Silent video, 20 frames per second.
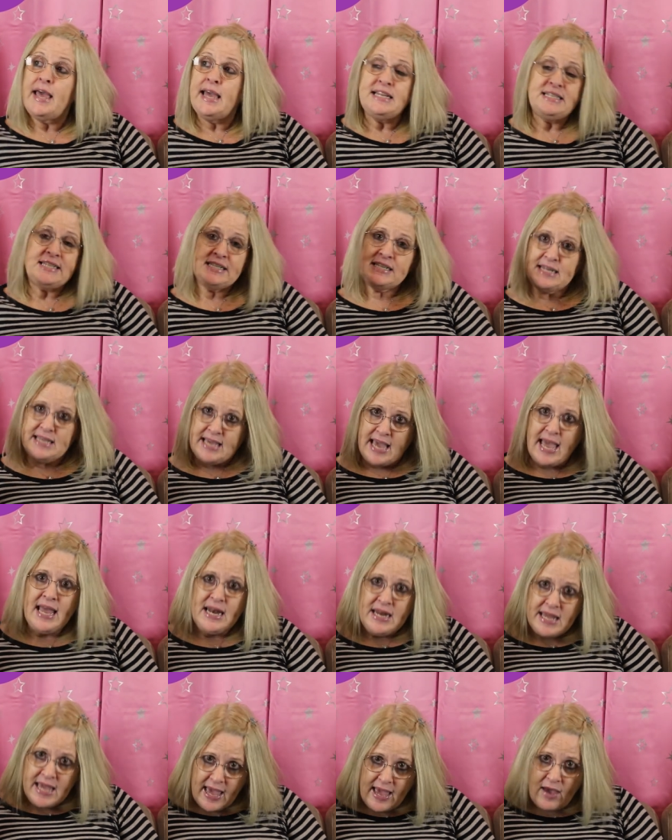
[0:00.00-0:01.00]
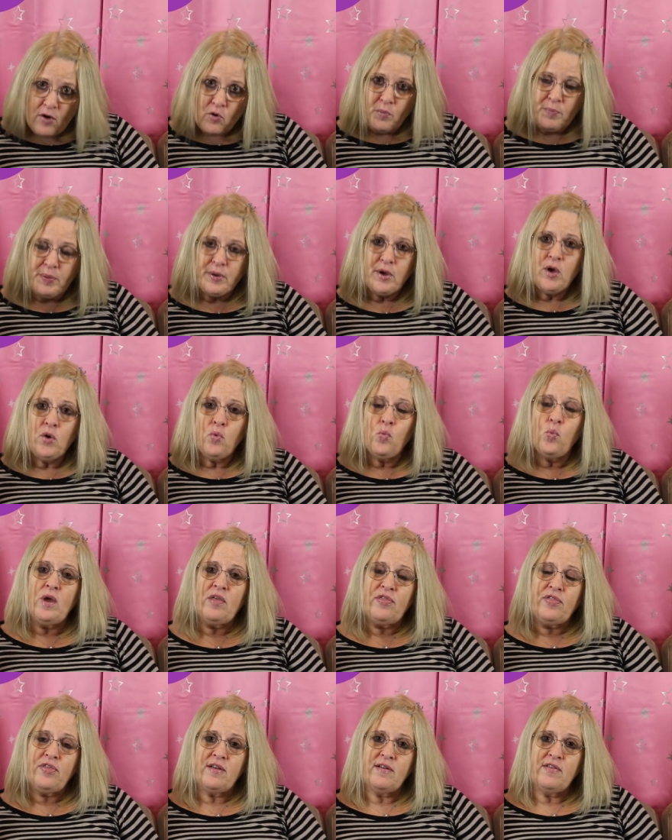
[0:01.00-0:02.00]
he didn't get any help
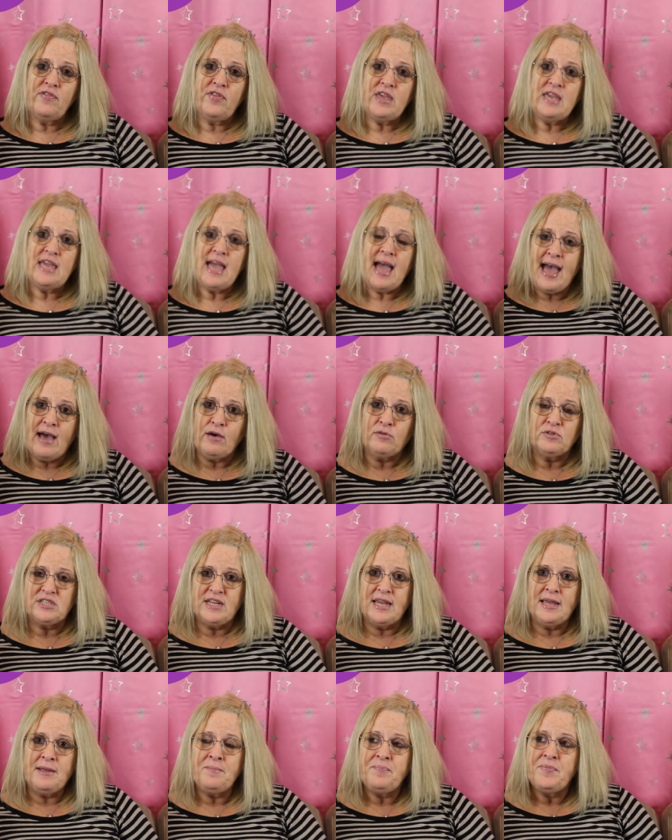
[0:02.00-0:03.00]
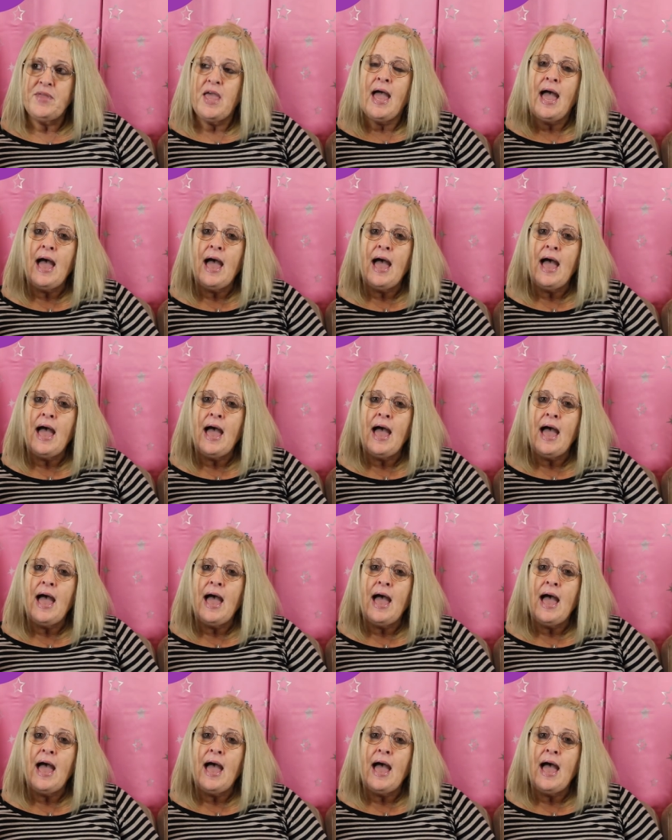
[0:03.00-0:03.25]
with the housing,